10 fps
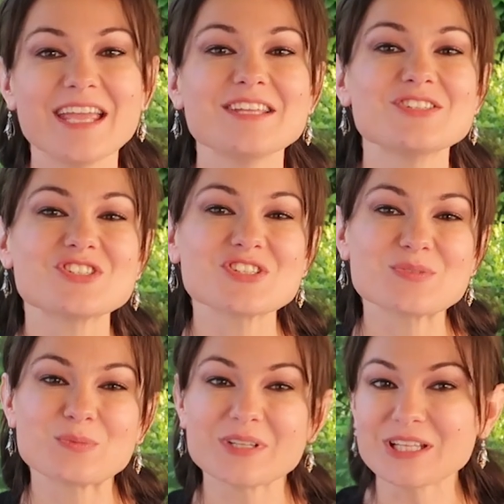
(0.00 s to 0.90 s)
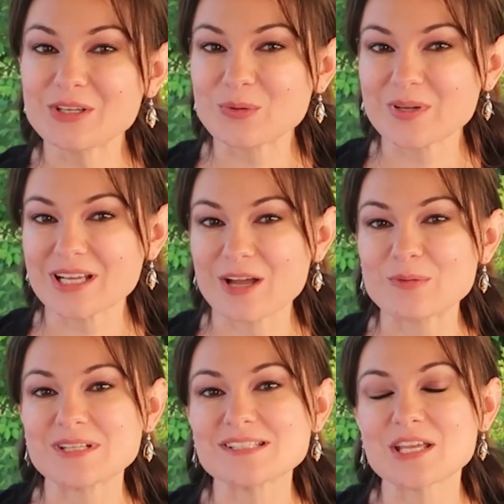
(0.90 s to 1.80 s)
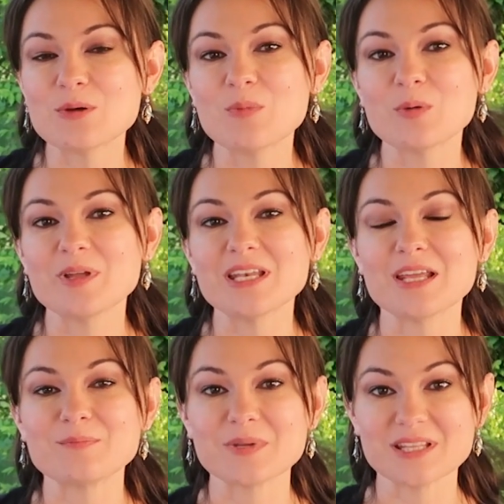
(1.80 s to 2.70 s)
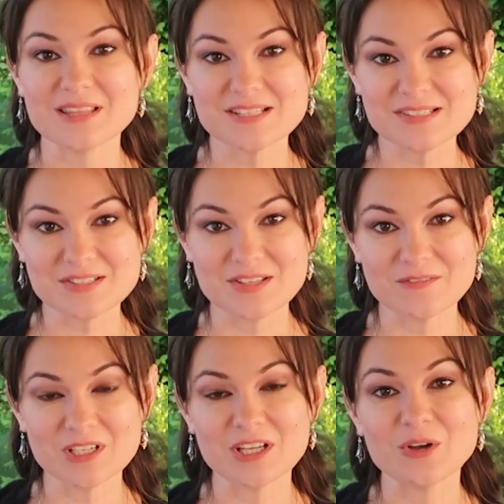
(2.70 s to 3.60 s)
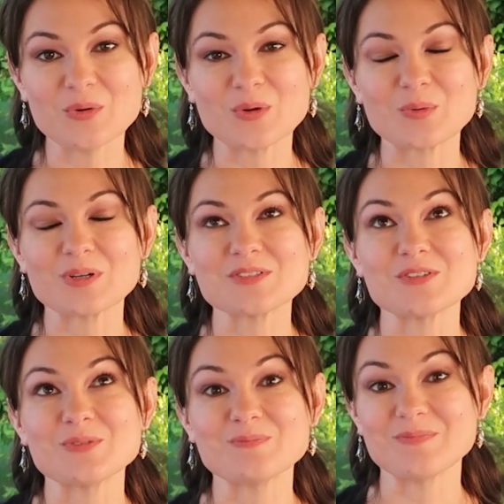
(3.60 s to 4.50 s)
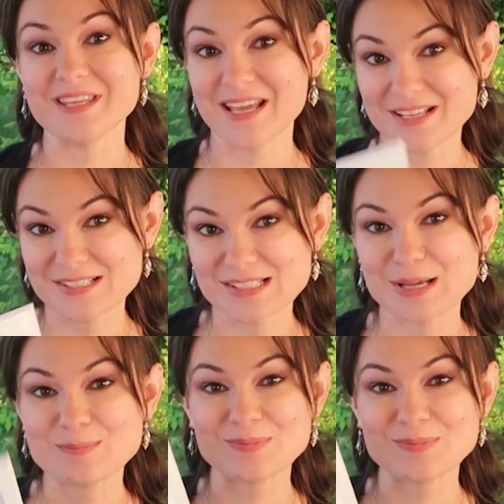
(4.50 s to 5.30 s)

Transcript: Hey, just really quick, I want to take a moment and pin this to the video in order to, yes,